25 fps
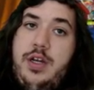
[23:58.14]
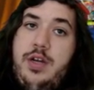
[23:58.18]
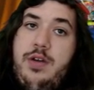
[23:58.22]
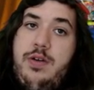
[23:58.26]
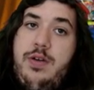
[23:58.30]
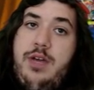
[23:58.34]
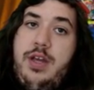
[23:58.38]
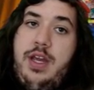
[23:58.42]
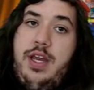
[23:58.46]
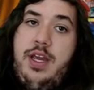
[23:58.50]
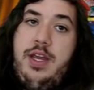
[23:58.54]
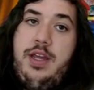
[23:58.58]

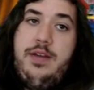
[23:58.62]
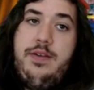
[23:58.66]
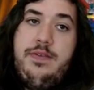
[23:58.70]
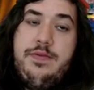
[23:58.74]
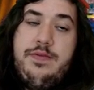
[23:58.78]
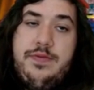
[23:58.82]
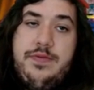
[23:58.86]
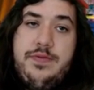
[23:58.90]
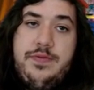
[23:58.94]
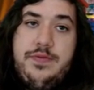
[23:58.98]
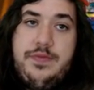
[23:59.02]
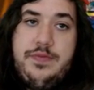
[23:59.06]
Okay.
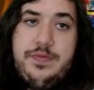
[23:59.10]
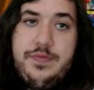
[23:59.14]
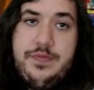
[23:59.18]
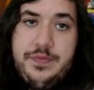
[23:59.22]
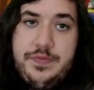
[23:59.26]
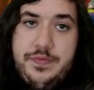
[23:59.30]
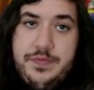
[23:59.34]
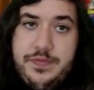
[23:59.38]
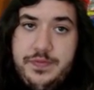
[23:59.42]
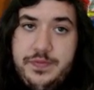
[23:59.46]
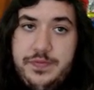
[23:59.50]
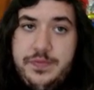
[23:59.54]

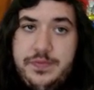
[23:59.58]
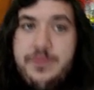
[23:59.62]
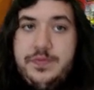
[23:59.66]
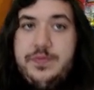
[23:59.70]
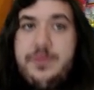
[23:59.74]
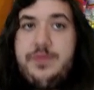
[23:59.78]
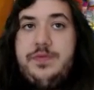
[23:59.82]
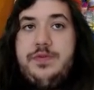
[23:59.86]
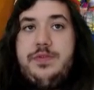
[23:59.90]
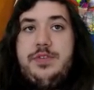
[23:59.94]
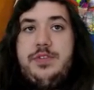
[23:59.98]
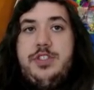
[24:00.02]

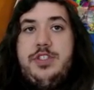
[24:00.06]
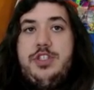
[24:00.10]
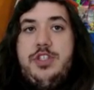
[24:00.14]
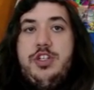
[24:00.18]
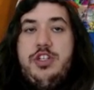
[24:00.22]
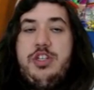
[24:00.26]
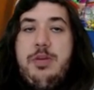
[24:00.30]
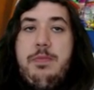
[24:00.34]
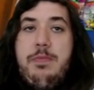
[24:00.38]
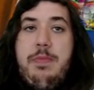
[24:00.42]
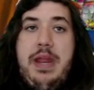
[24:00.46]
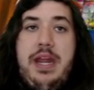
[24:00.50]

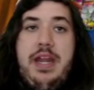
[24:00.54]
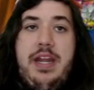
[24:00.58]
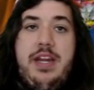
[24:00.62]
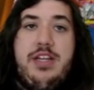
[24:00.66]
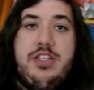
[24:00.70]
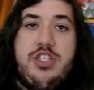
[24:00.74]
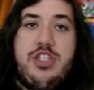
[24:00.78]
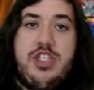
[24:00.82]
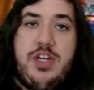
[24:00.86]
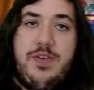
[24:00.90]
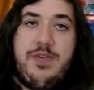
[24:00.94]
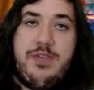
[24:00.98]
So there's a
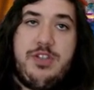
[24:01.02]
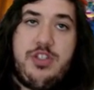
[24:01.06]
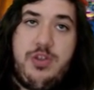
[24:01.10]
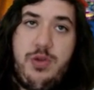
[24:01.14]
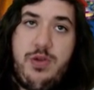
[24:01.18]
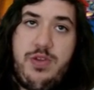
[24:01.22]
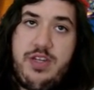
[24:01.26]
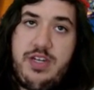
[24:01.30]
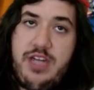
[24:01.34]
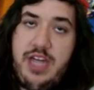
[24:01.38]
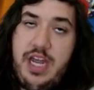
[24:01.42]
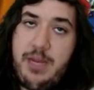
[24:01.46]
maintenance. Shuffle
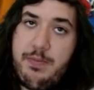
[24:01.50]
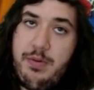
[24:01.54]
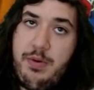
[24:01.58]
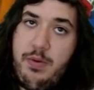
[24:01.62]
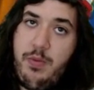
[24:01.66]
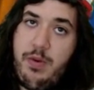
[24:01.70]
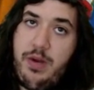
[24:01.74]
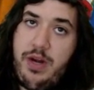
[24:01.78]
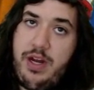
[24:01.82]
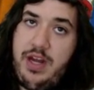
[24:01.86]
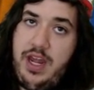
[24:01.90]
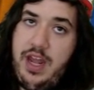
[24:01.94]
2 in the deck.
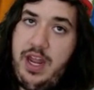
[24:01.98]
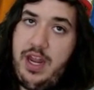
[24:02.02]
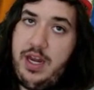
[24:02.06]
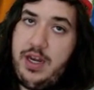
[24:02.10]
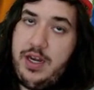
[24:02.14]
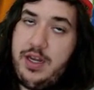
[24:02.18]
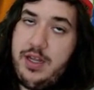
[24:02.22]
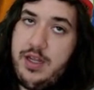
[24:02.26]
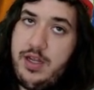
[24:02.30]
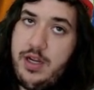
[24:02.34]
Put 1 in hand.